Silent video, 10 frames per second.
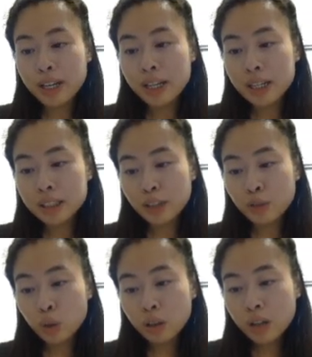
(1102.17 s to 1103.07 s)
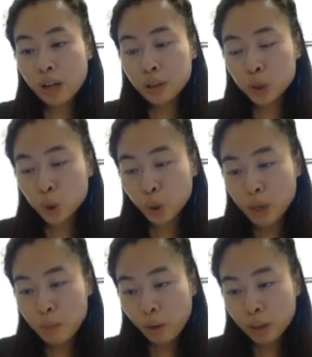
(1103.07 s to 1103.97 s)
about is if you look under
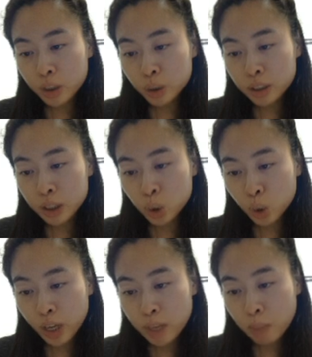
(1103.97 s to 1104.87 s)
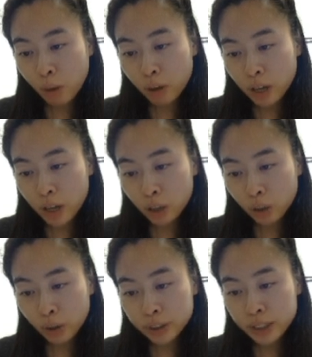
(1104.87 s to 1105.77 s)
trademarks, you'll see trademark
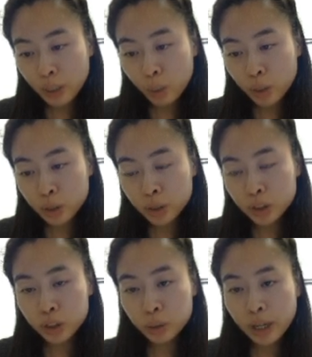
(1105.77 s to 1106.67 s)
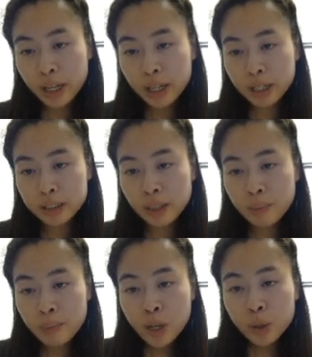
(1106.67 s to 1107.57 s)
alerts. And what you can do is
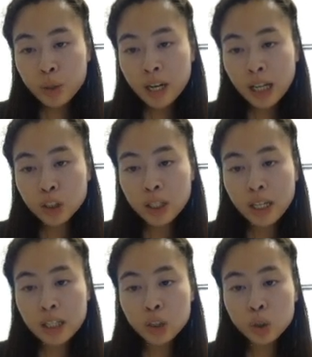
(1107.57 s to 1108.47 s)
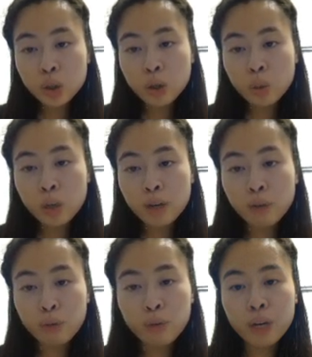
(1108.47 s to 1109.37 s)
you can actually insert
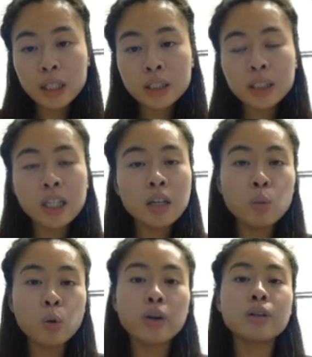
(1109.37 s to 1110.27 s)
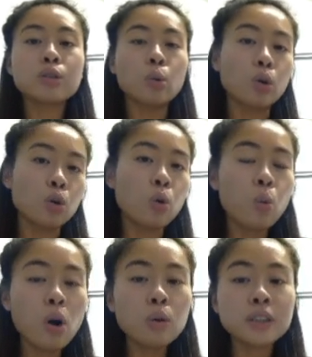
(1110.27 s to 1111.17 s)
whatever phrase, keywords, or
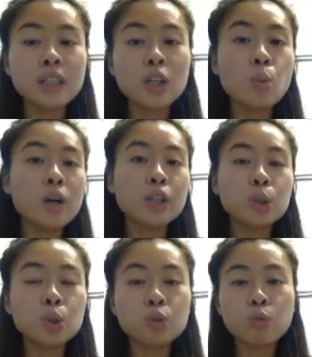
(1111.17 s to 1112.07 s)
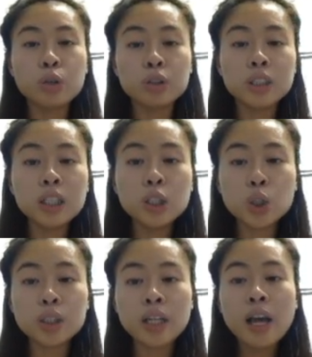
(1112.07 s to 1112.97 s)
quotes that you want to use for your
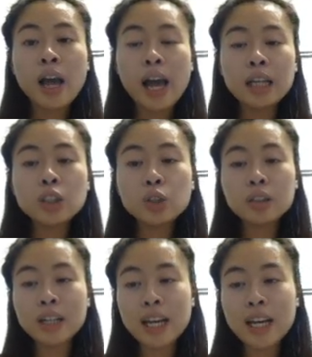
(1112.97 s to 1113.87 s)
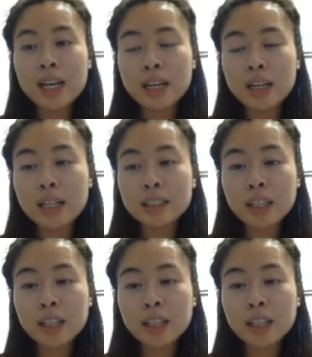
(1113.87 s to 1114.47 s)
t-shirts, entered in